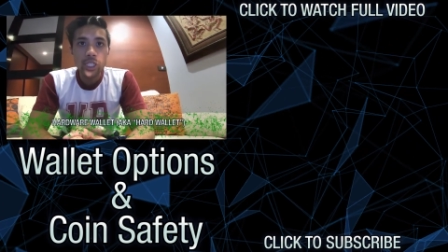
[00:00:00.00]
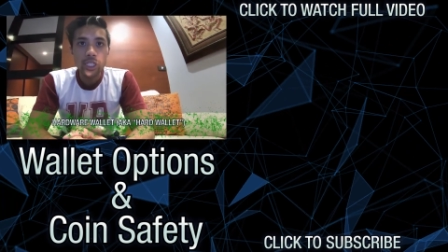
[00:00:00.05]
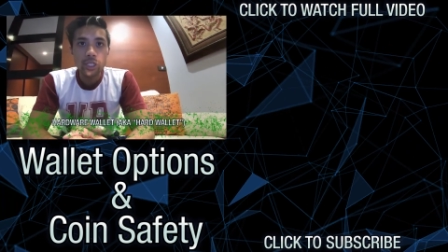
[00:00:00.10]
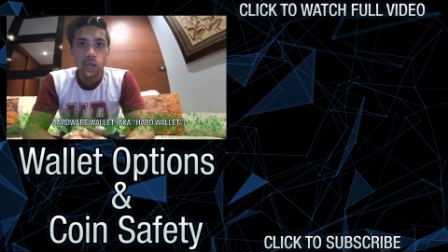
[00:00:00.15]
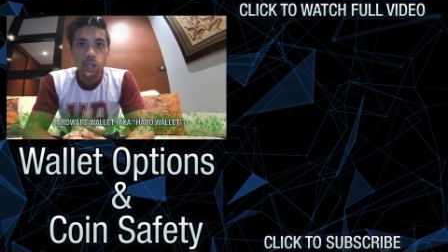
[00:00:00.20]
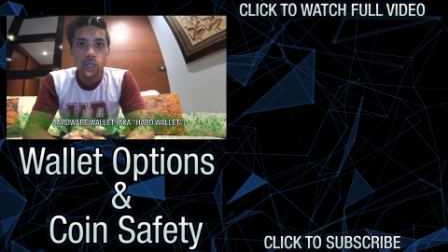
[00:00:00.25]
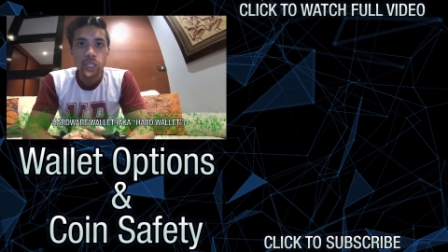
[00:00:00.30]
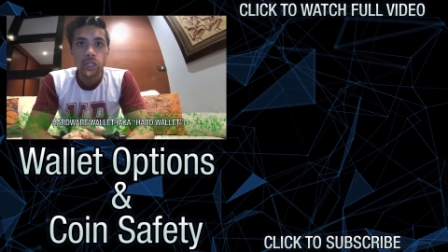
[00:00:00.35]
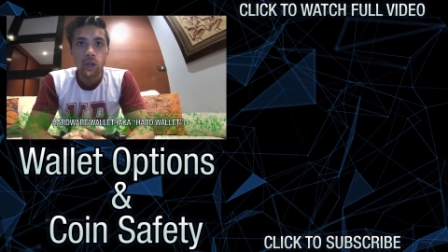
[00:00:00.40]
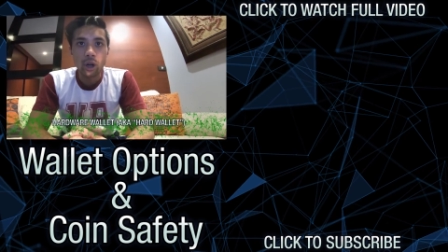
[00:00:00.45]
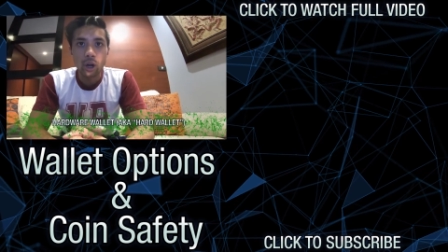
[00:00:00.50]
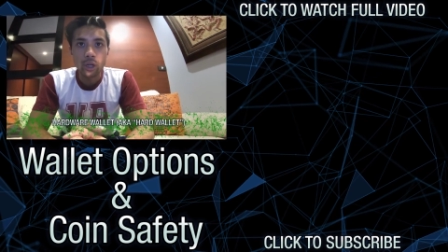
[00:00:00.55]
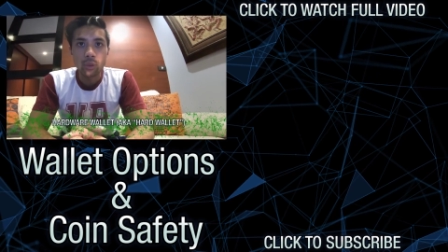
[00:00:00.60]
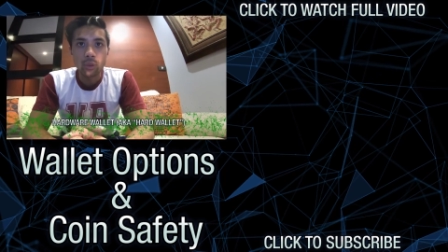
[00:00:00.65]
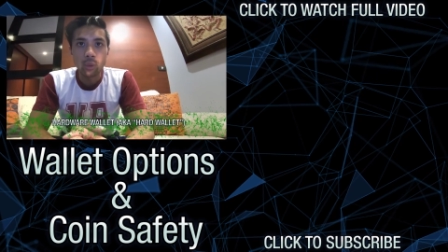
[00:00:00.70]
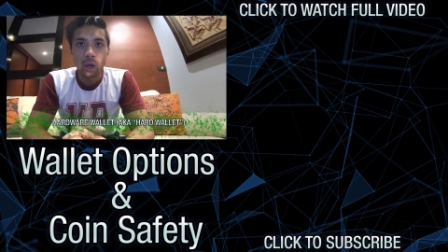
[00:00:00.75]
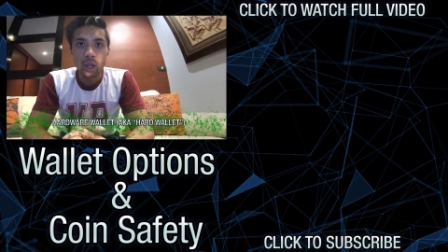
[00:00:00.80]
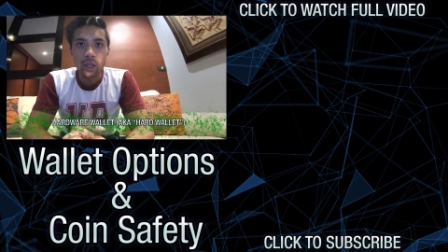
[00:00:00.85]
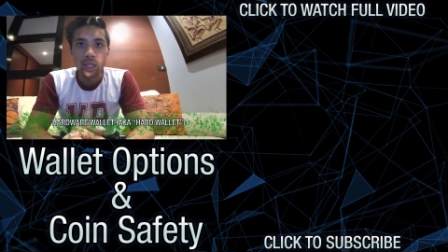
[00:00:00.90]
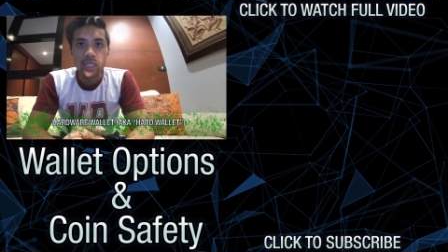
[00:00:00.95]
solid
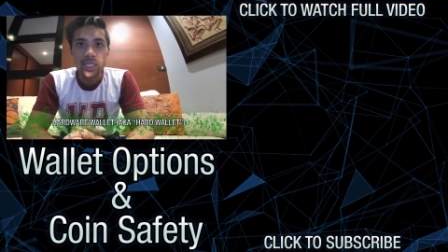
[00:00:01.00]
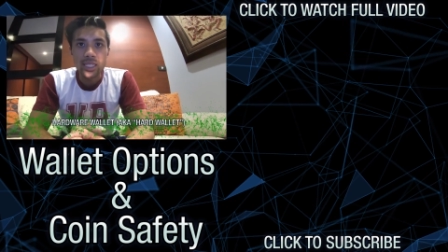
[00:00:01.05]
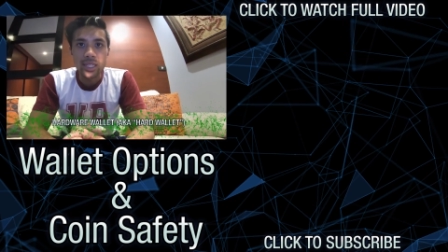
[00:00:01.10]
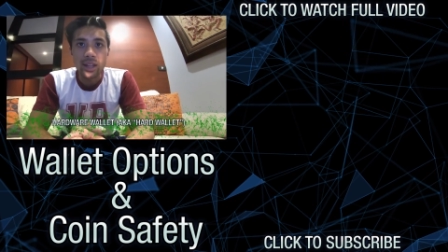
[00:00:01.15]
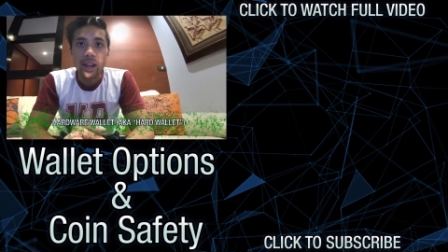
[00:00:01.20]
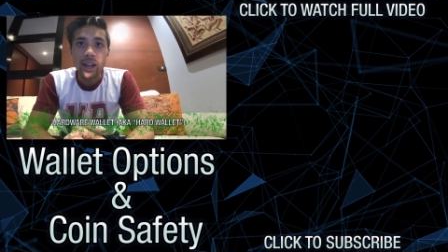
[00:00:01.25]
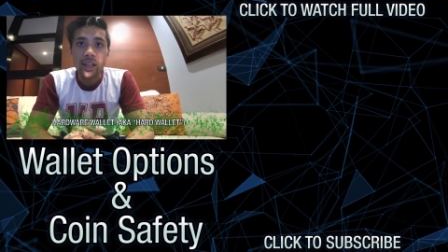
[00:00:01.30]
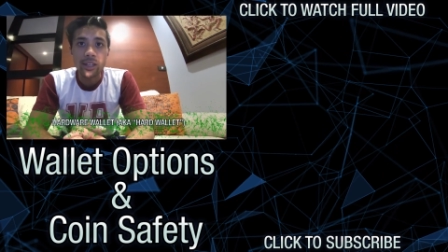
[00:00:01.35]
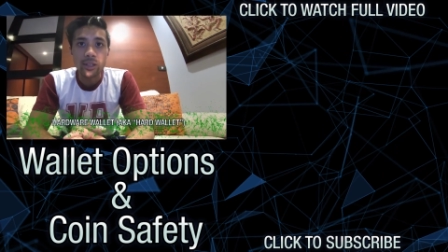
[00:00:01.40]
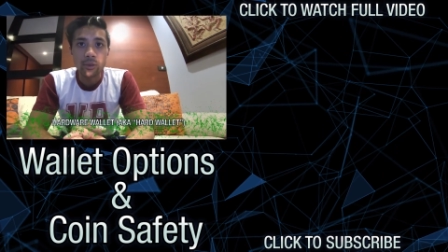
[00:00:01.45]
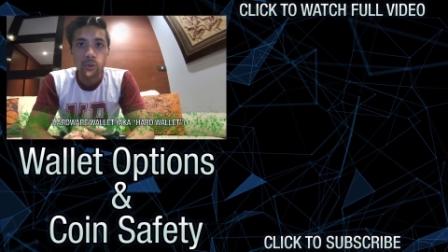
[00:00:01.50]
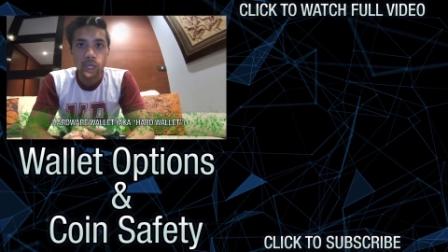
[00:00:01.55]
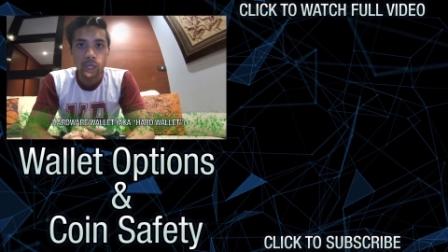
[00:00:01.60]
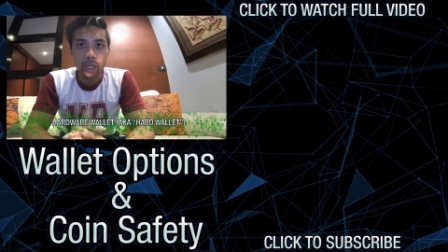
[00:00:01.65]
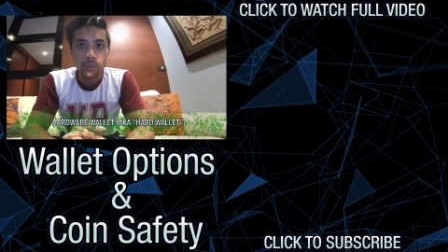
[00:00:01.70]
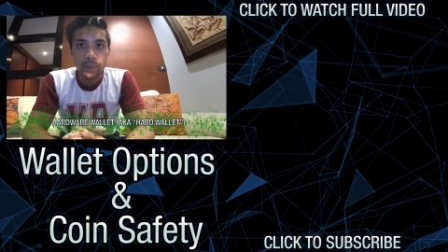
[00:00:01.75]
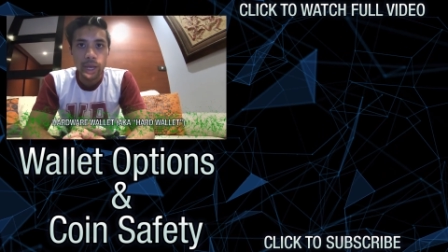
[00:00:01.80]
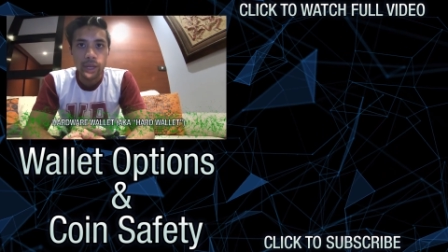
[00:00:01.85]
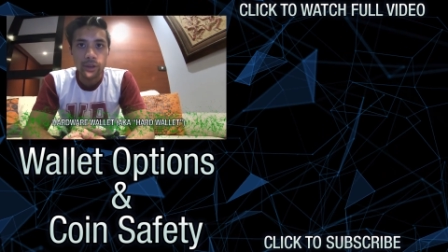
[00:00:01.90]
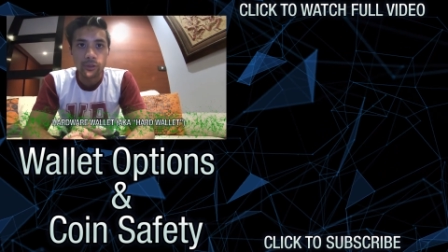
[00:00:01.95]
hard wallets that I can
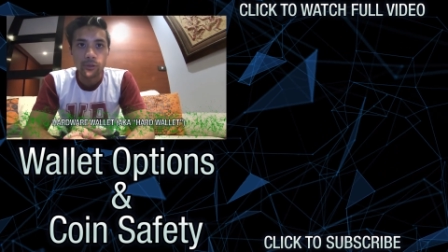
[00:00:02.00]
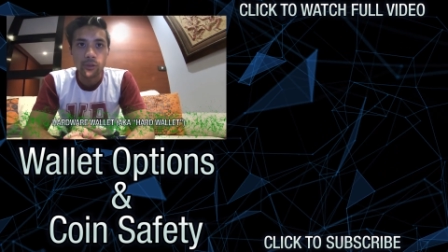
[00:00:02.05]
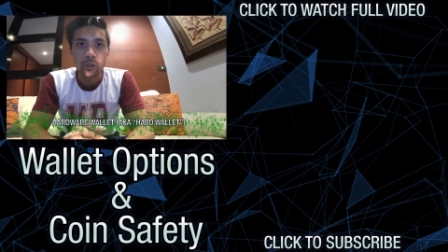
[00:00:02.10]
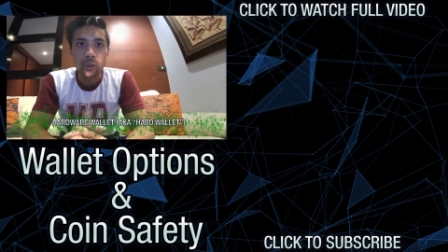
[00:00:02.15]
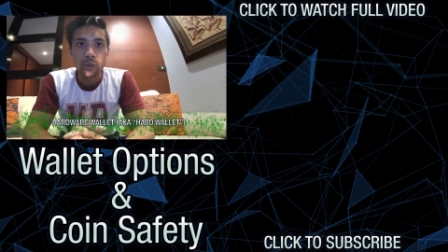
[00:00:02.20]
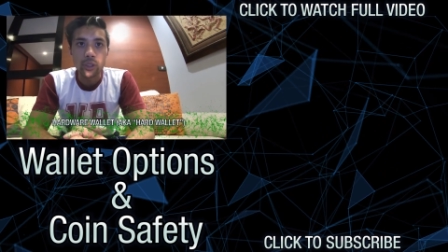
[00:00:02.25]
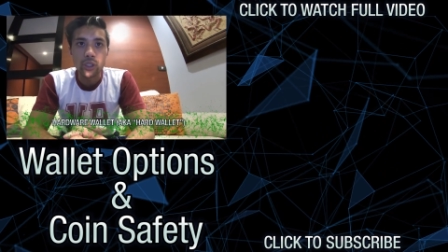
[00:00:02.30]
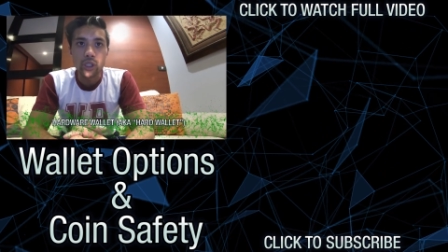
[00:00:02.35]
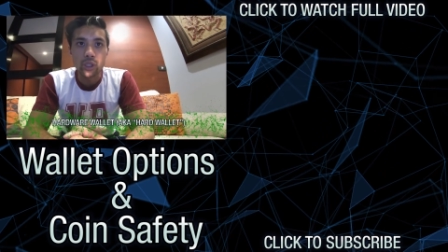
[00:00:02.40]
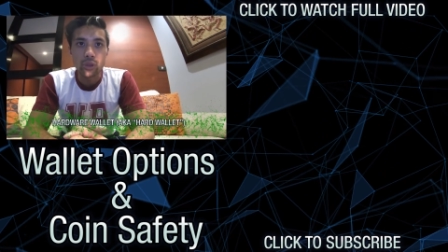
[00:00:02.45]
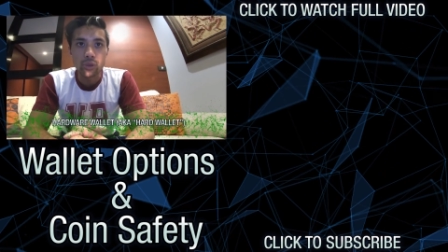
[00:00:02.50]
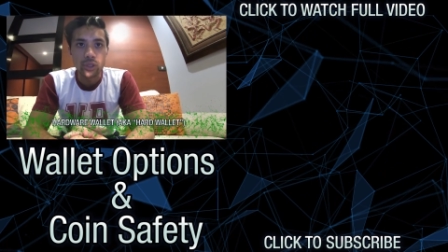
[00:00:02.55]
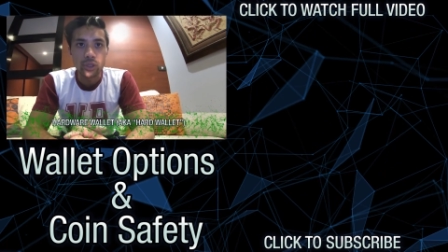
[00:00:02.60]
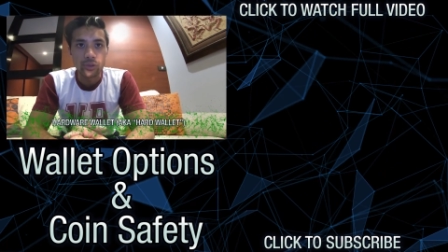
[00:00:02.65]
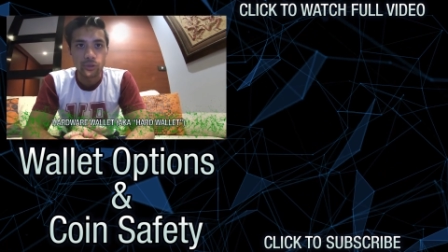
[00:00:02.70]
recommend for you to choose